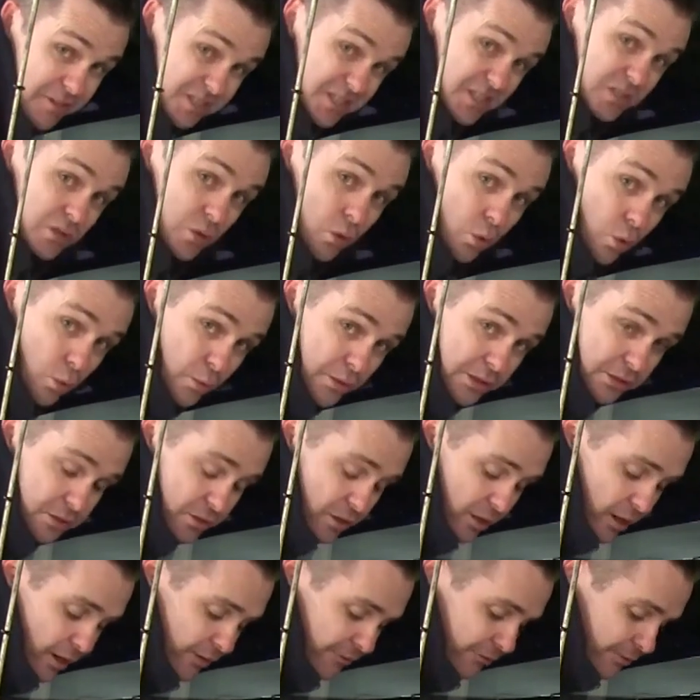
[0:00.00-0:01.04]
This is all wheel
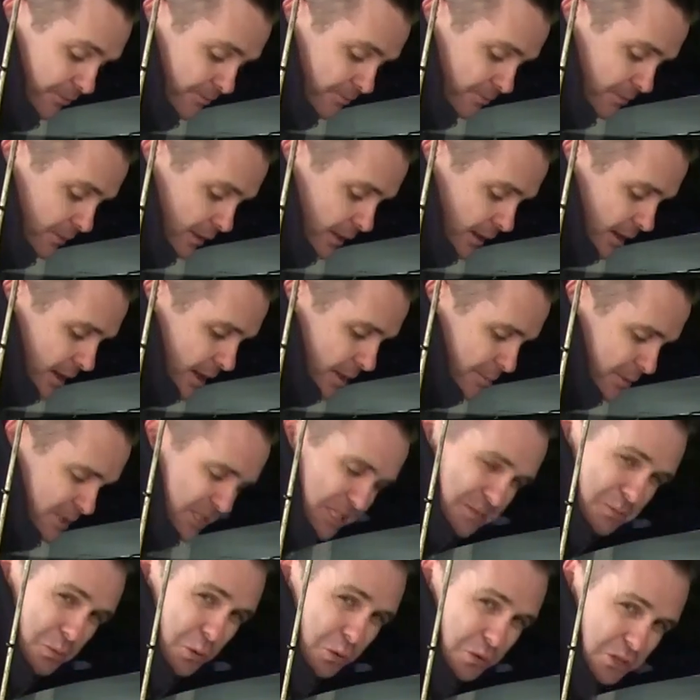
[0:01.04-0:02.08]
drive. But
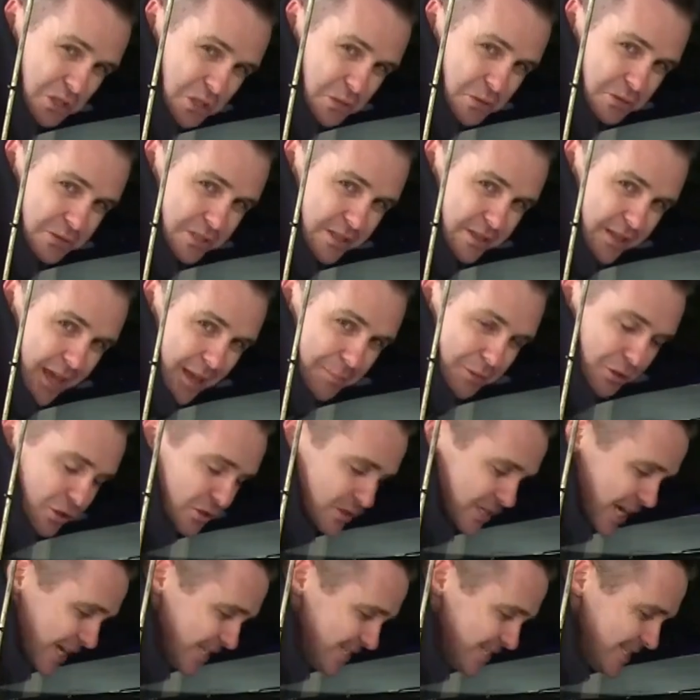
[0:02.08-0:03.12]
there's more to it than that,
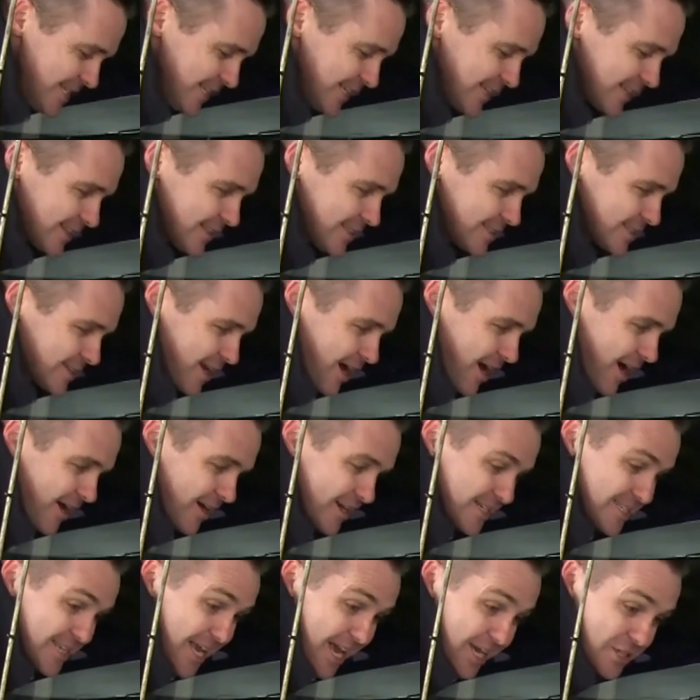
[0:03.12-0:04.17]
because underneath this
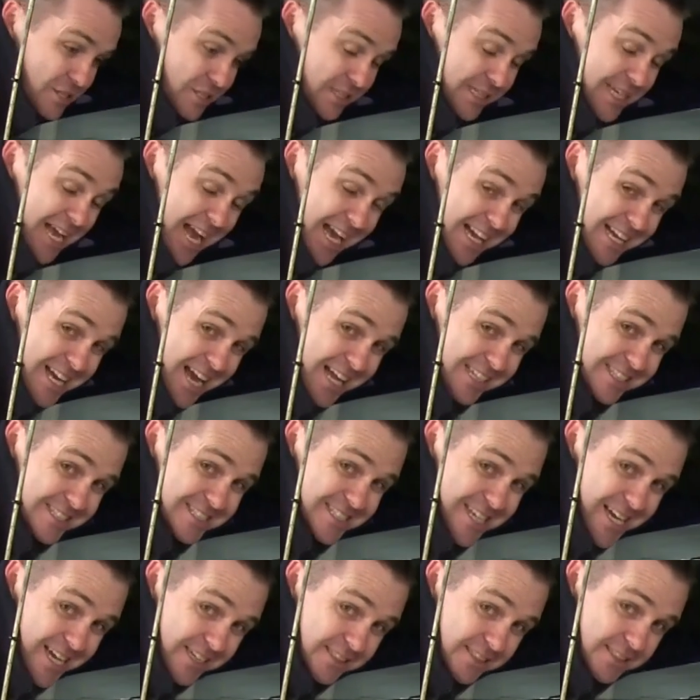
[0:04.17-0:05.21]
car is actually a cut
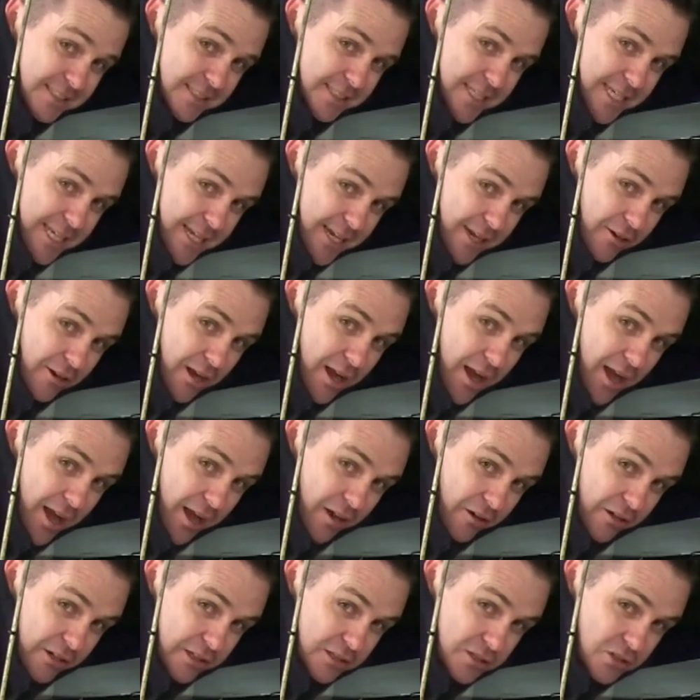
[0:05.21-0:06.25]
down Sierra
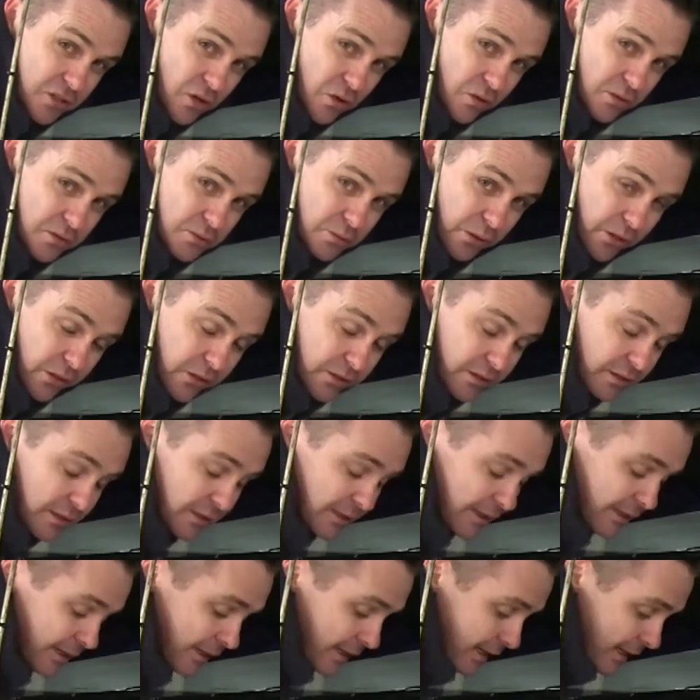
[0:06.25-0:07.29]
RS Cosworth.
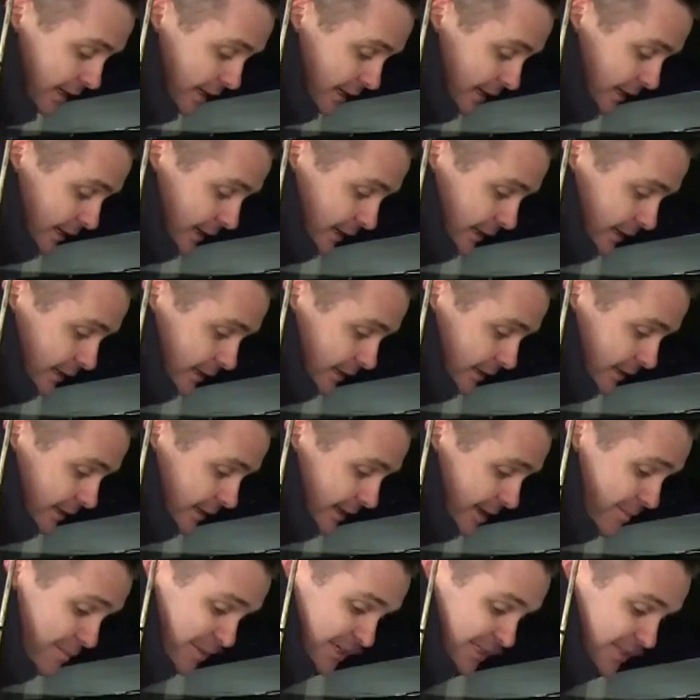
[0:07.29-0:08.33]

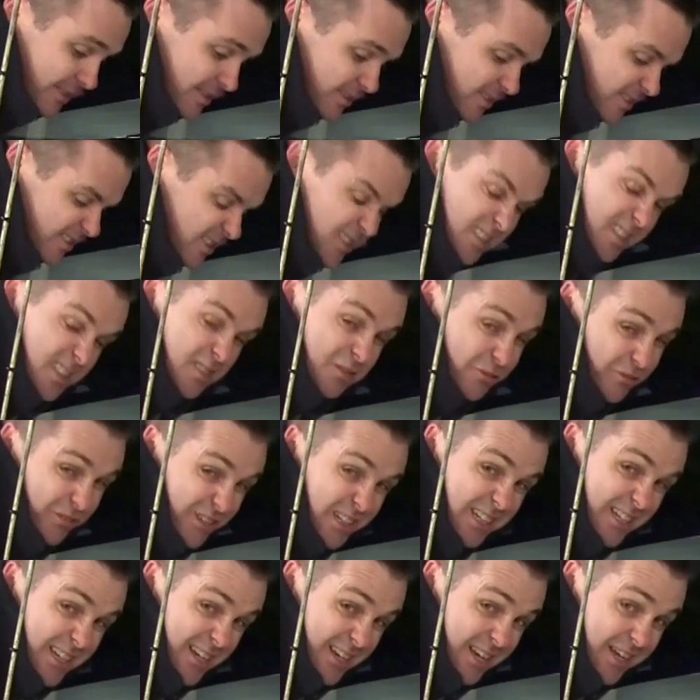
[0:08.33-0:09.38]
That means this isn't
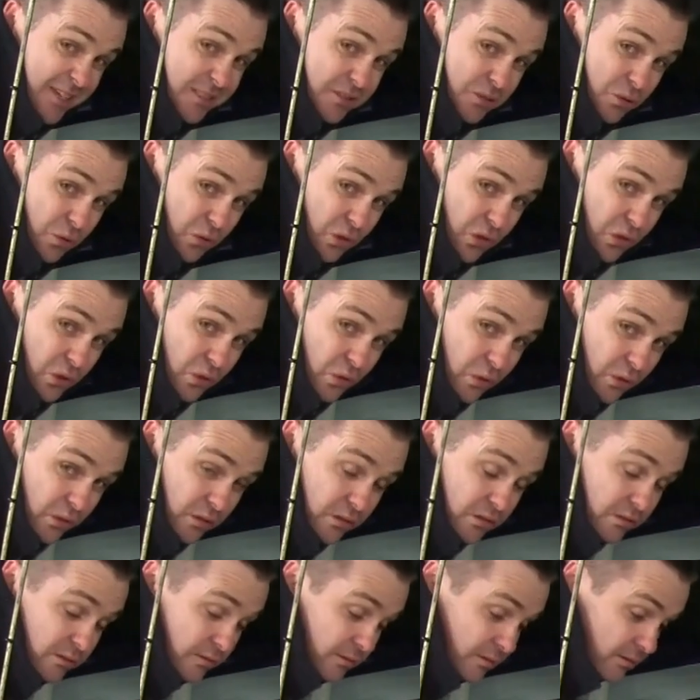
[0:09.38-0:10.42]
really an Escort at all,
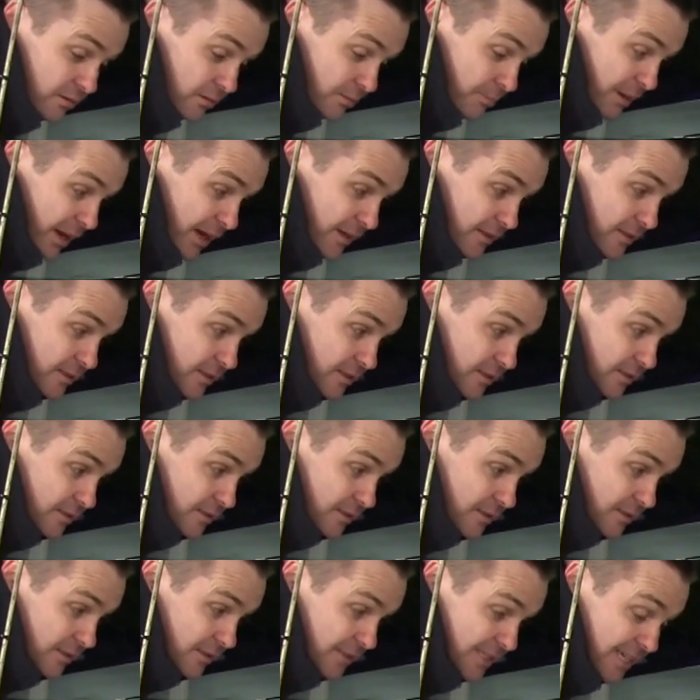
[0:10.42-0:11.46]
but
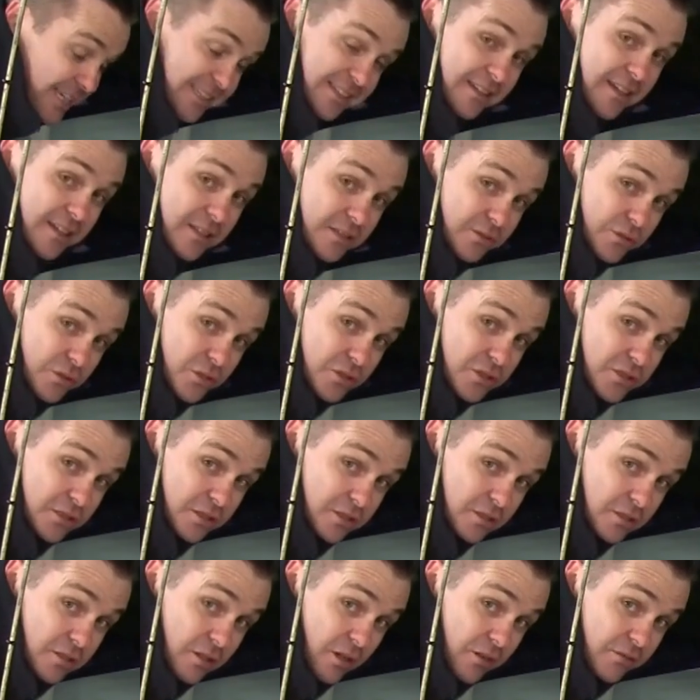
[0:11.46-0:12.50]
yet another
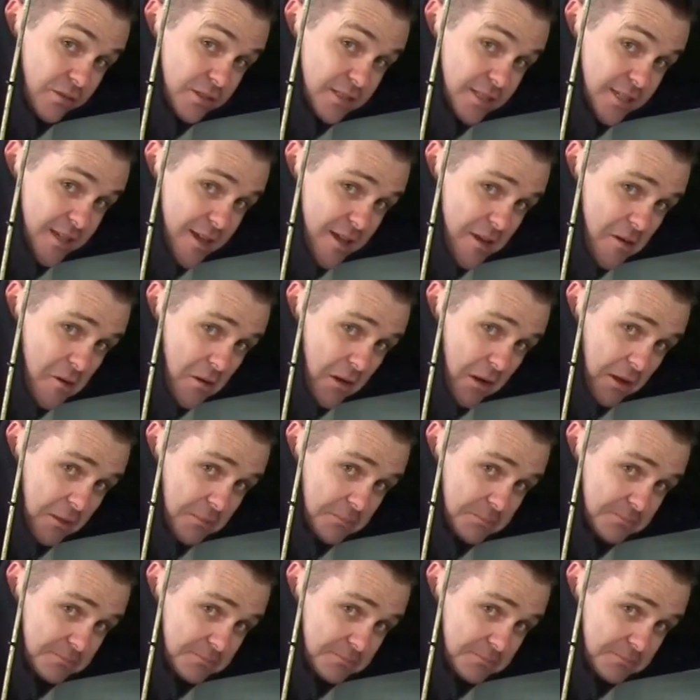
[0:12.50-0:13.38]
version of the Sierra.